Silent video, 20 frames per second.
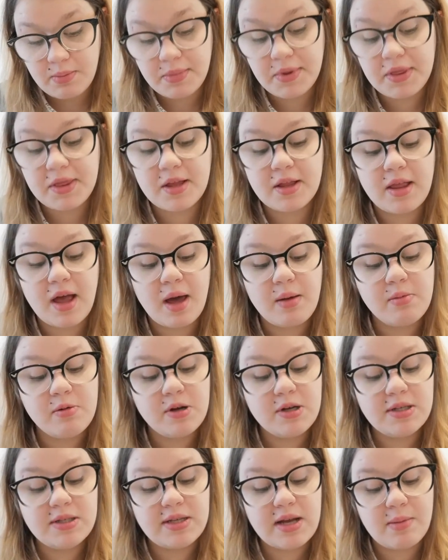But the
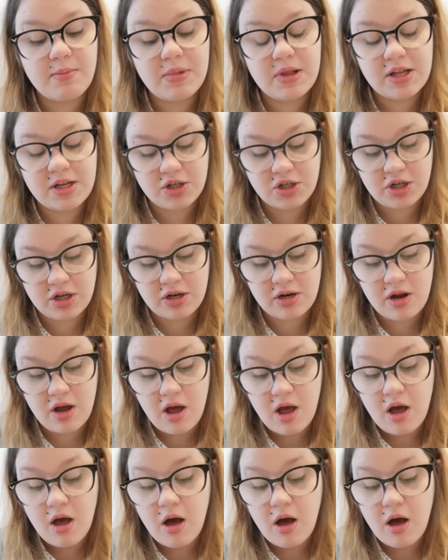library's demolition